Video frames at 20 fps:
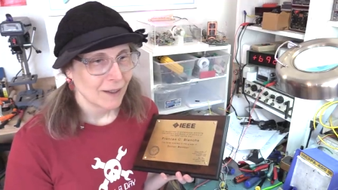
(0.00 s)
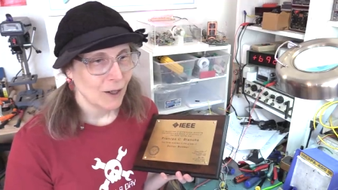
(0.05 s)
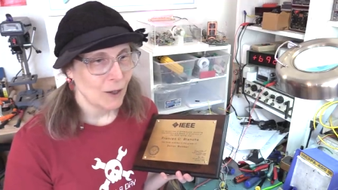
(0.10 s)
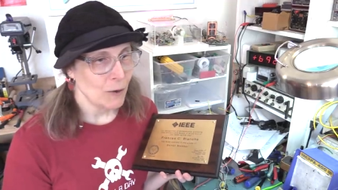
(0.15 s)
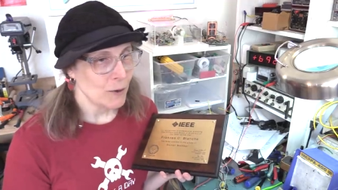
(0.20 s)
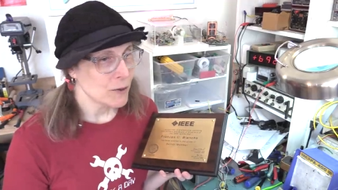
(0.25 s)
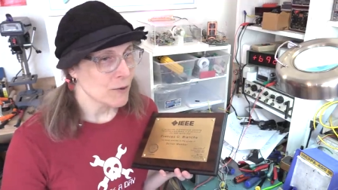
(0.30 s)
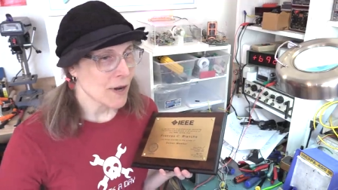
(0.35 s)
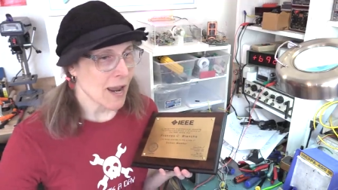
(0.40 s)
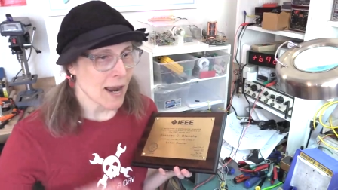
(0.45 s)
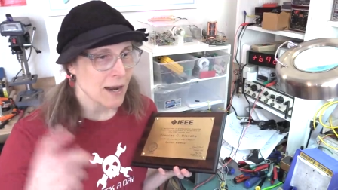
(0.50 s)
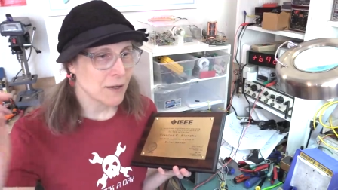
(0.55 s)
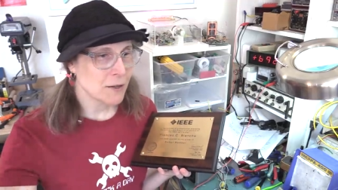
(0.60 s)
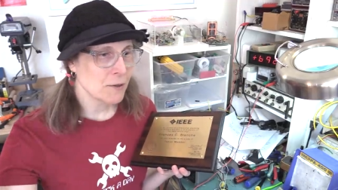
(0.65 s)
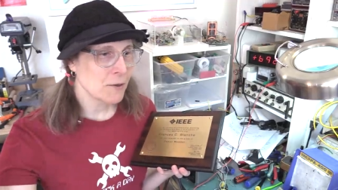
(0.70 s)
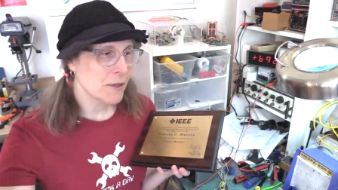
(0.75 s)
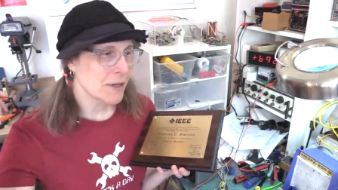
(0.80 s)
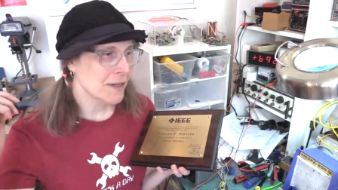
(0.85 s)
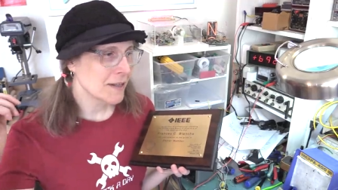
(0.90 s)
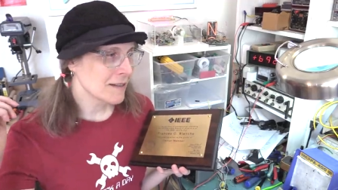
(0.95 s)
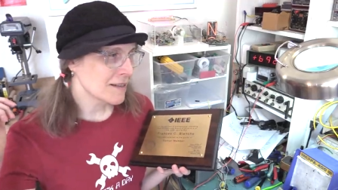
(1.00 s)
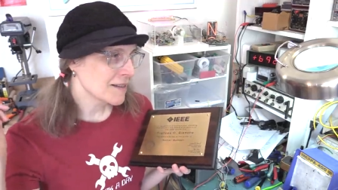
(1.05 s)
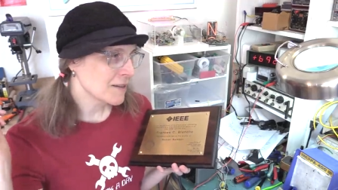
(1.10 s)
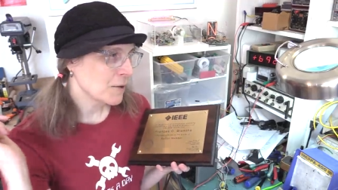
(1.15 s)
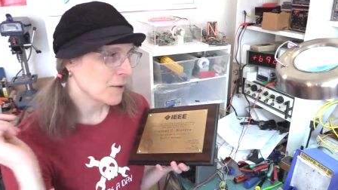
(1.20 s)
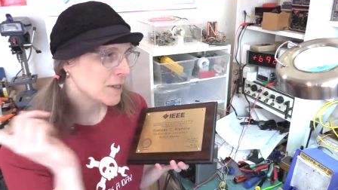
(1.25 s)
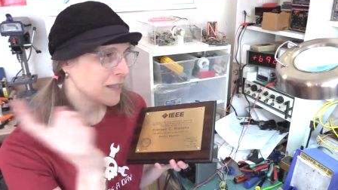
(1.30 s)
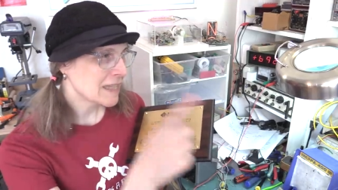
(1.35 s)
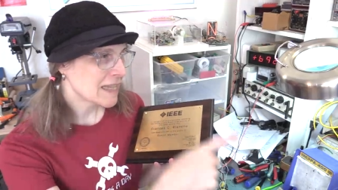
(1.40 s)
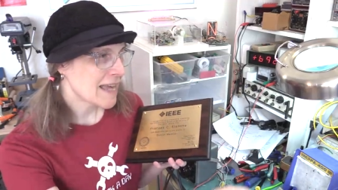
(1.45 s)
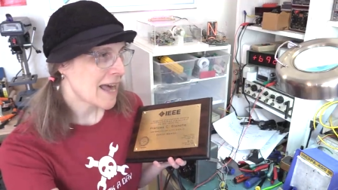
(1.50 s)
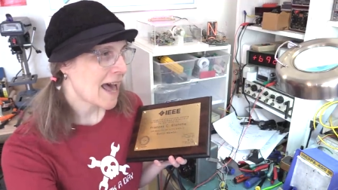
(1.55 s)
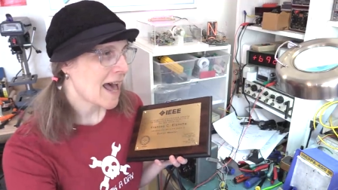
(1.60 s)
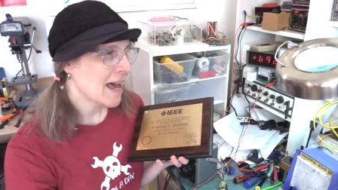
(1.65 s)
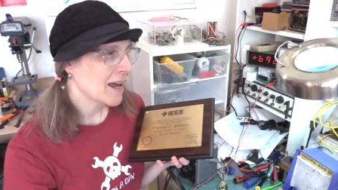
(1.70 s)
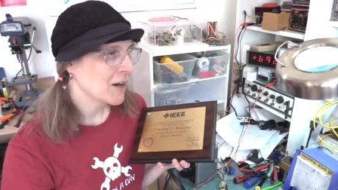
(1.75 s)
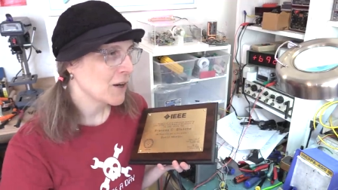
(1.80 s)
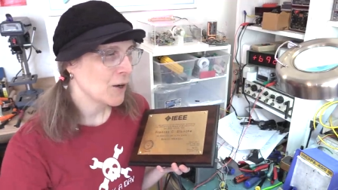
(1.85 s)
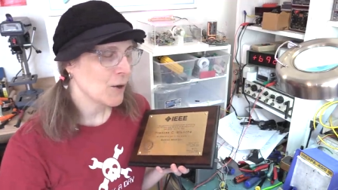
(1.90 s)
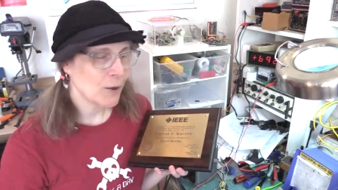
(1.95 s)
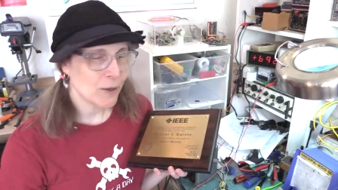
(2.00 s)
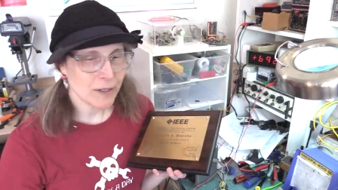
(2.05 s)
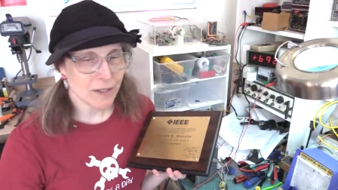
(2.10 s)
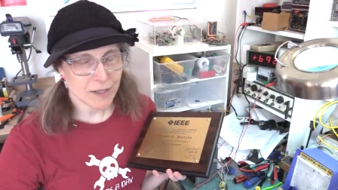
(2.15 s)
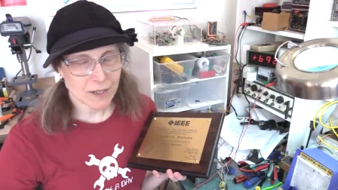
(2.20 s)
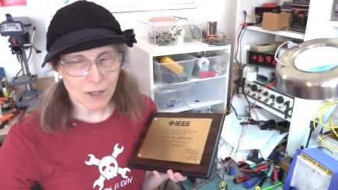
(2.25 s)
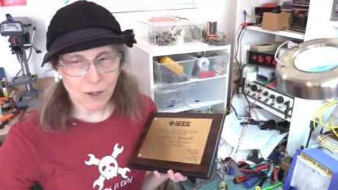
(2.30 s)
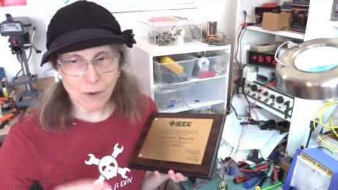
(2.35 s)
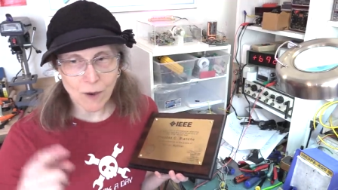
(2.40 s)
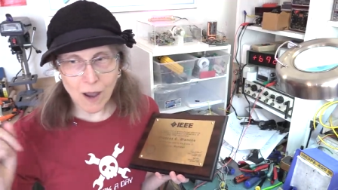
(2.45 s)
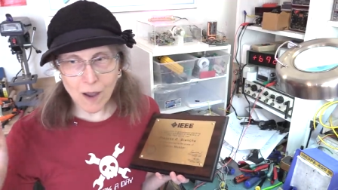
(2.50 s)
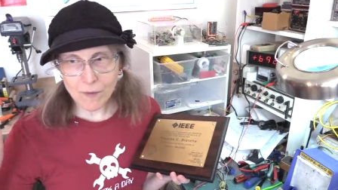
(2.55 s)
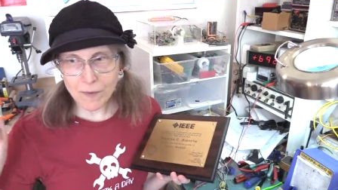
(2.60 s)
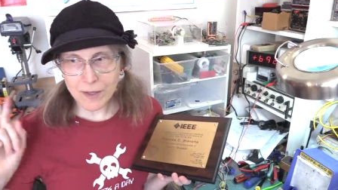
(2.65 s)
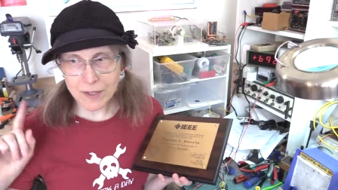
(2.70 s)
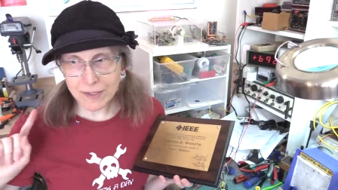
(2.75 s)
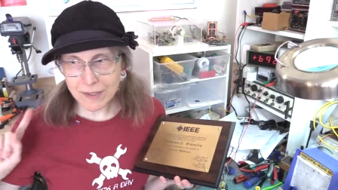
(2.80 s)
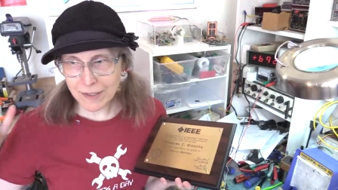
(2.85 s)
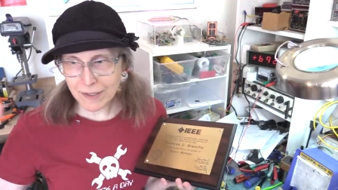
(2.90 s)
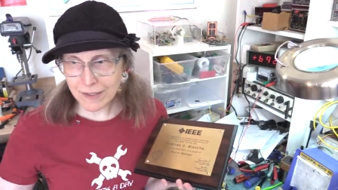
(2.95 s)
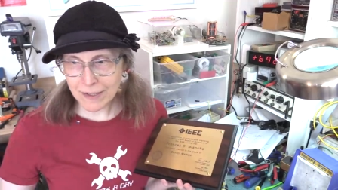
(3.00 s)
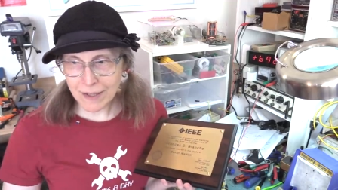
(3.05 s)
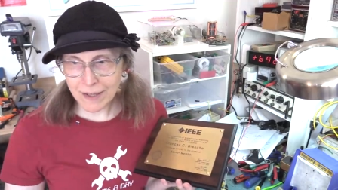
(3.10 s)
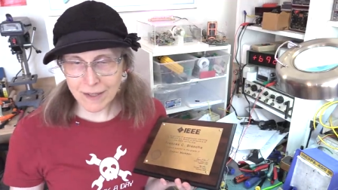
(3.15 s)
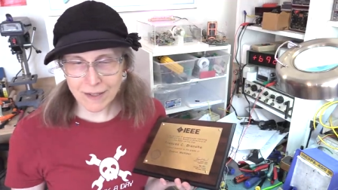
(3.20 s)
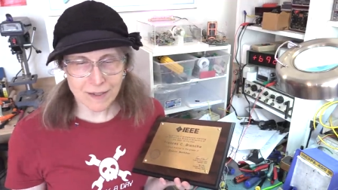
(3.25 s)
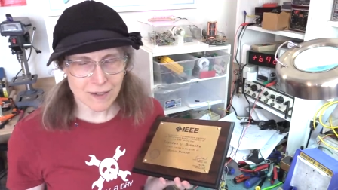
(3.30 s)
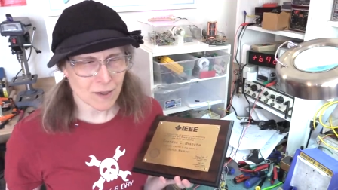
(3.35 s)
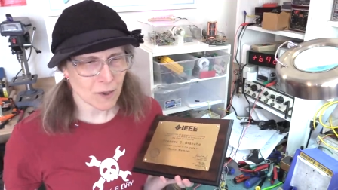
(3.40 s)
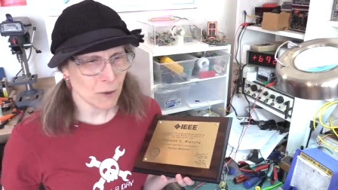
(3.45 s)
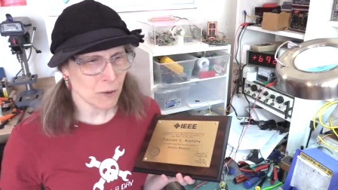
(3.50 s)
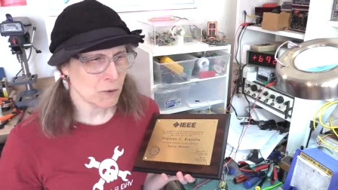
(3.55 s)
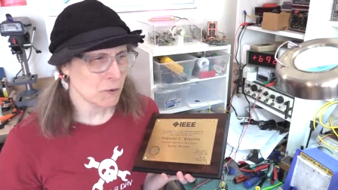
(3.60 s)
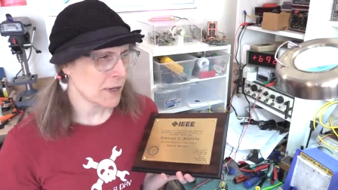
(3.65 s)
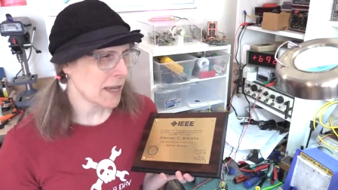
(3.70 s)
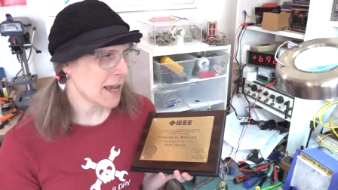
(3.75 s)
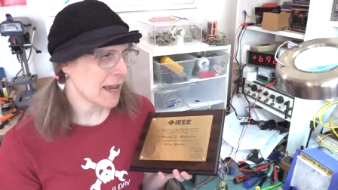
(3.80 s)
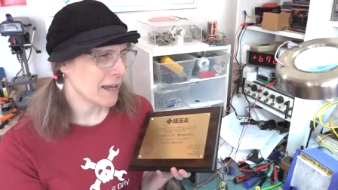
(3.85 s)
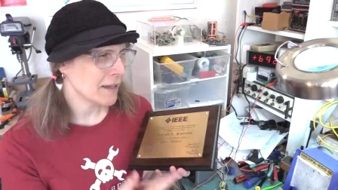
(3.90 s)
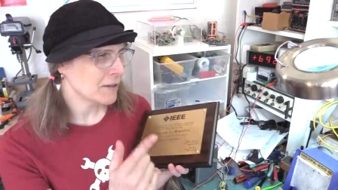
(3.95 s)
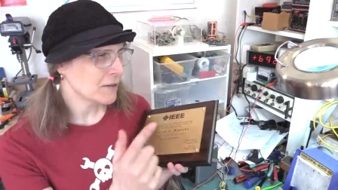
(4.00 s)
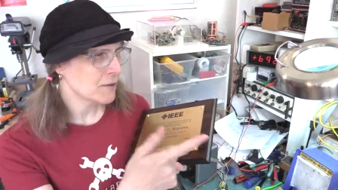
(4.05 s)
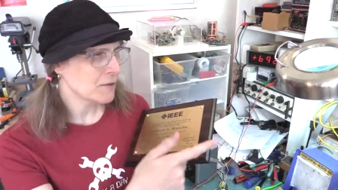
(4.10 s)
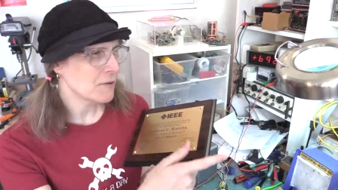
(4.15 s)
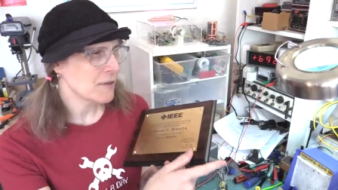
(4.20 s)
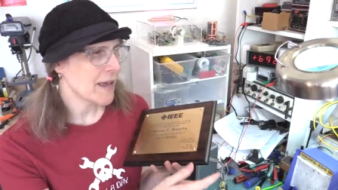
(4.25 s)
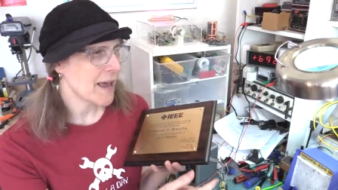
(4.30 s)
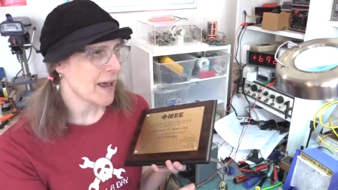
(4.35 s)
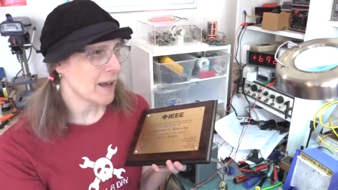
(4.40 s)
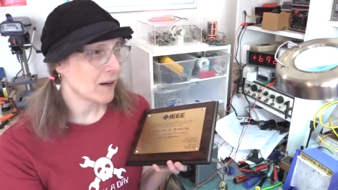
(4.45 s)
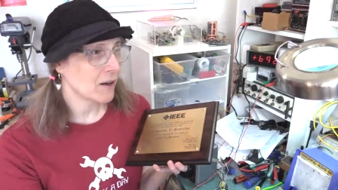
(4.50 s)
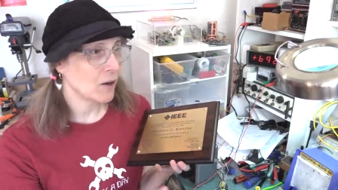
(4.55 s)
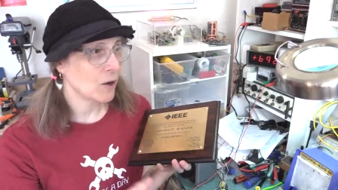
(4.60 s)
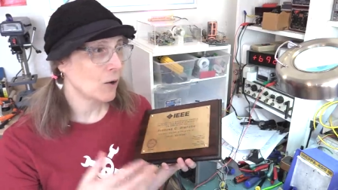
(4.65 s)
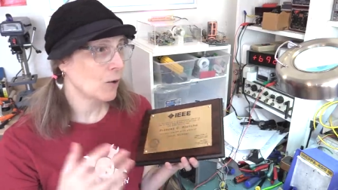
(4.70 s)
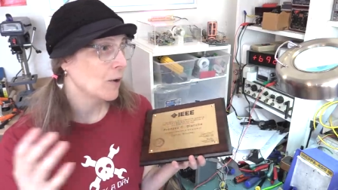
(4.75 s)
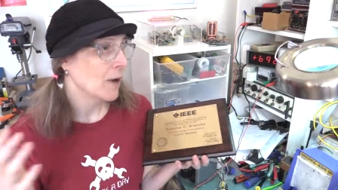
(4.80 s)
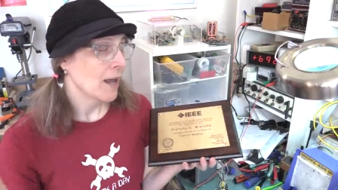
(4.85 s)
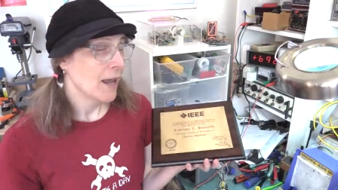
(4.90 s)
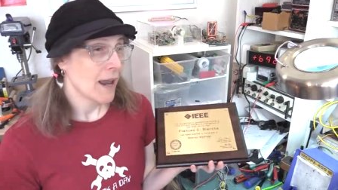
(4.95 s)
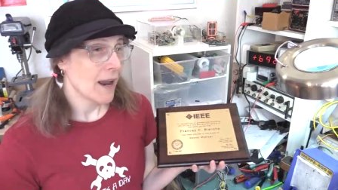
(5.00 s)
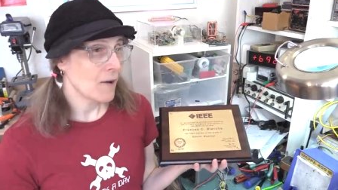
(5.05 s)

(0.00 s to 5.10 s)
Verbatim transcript: oh, you got to do this, oh, it's that, oh, it's so obvious as this, oh, you can't do that, oh,